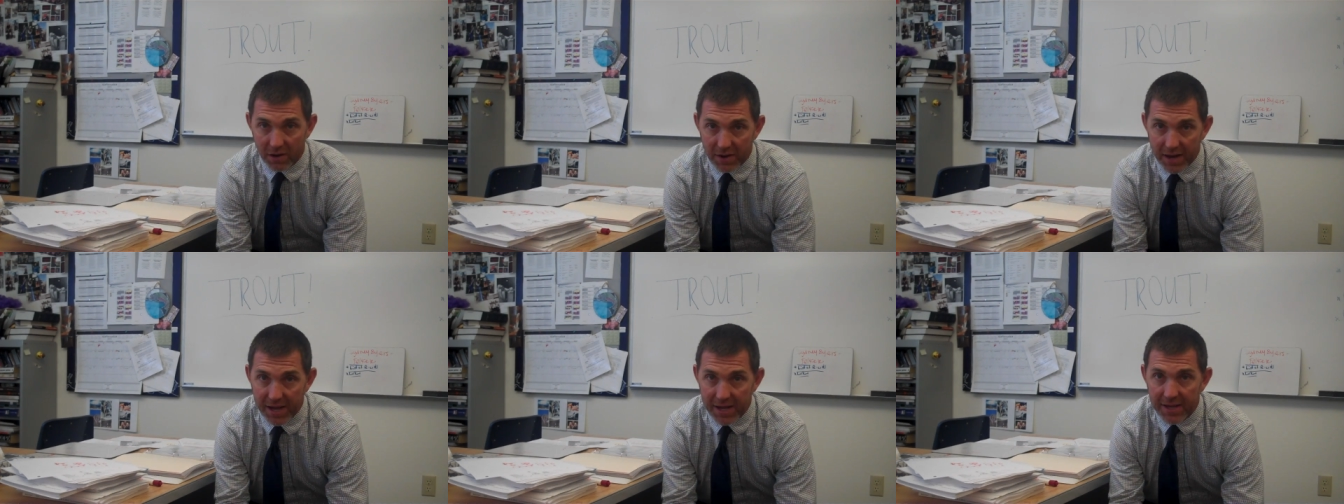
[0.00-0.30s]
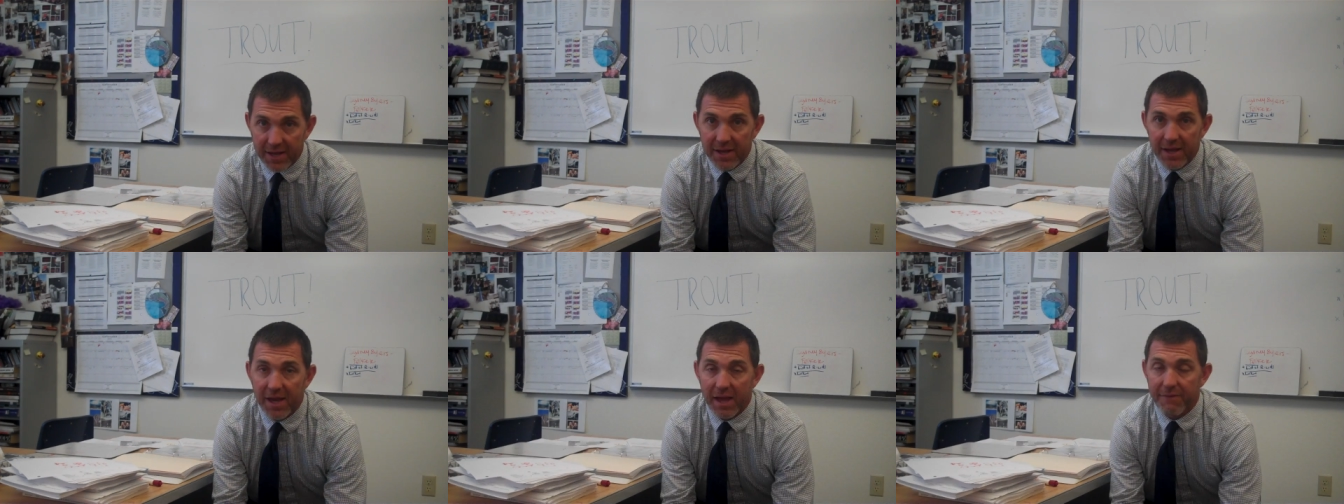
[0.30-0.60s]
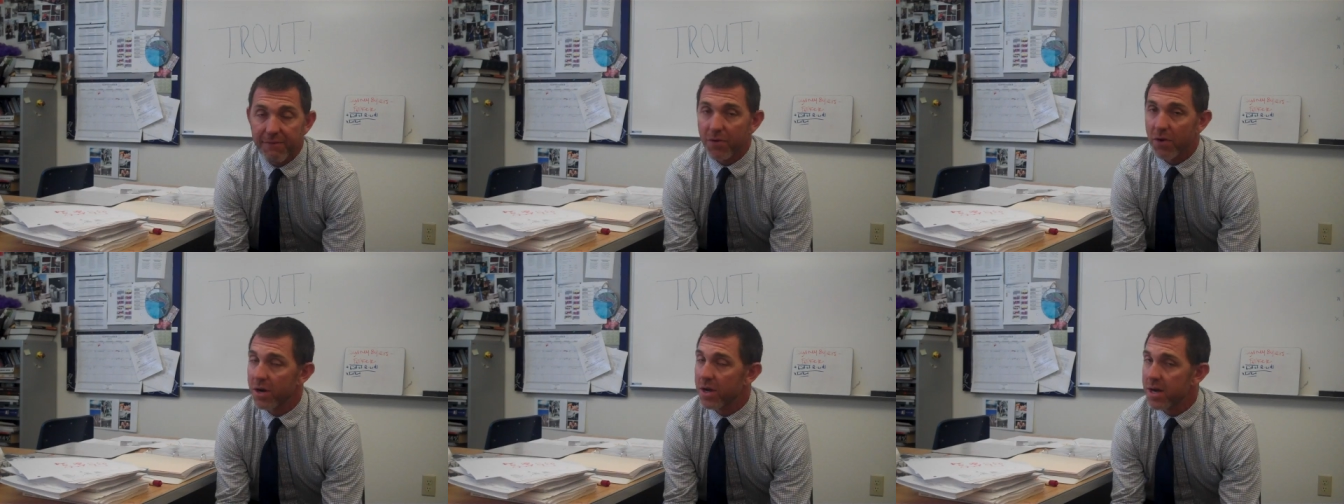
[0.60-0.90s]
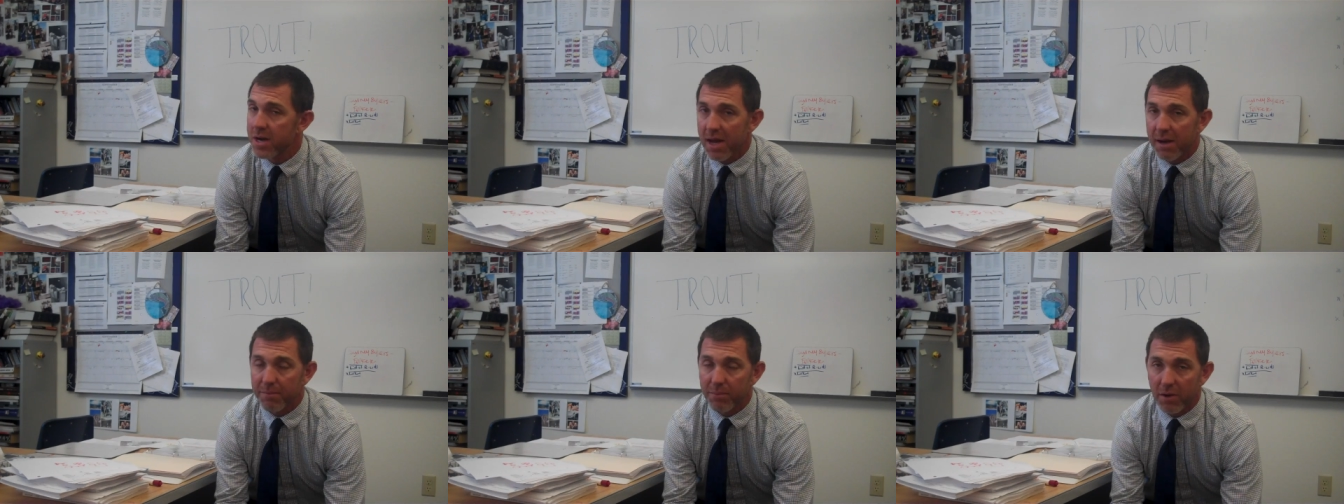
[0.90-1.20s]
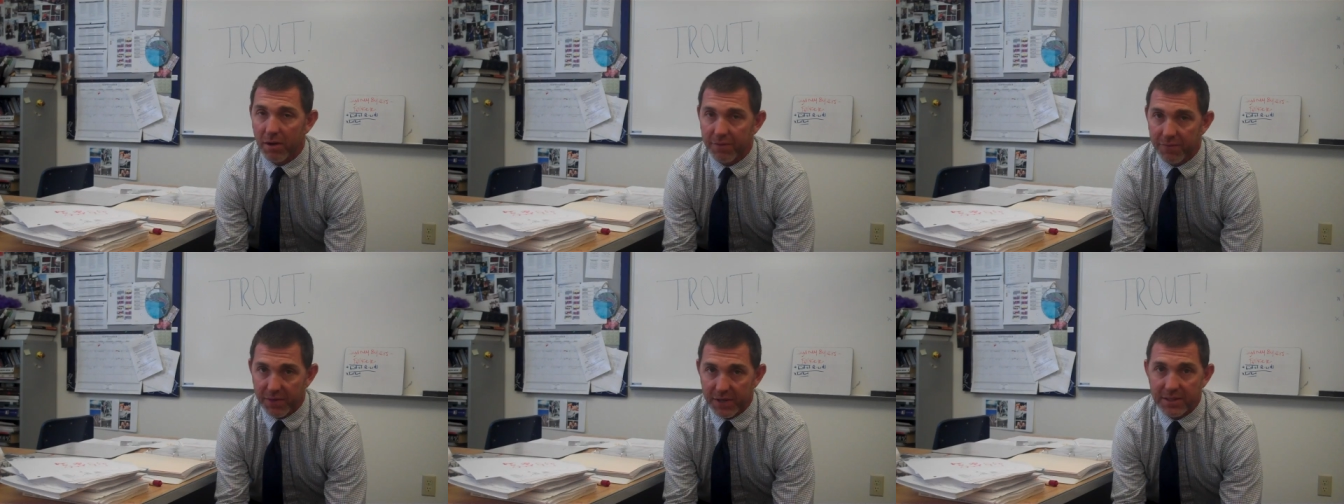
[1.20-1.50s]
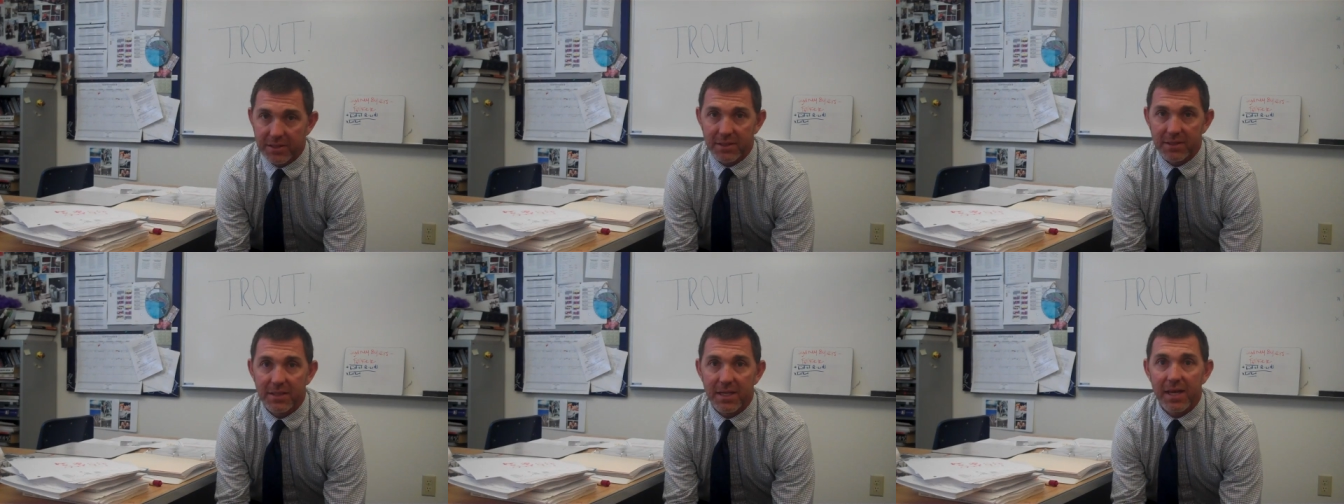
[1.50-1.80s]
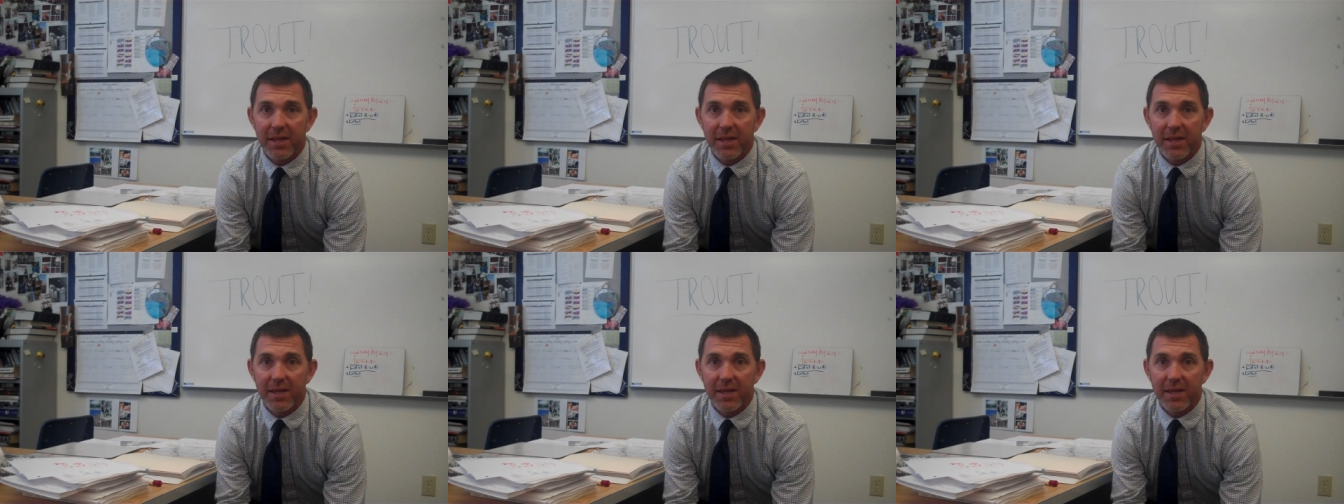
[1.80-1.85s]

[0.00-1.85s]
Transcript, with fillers: all right, for a number of reasons.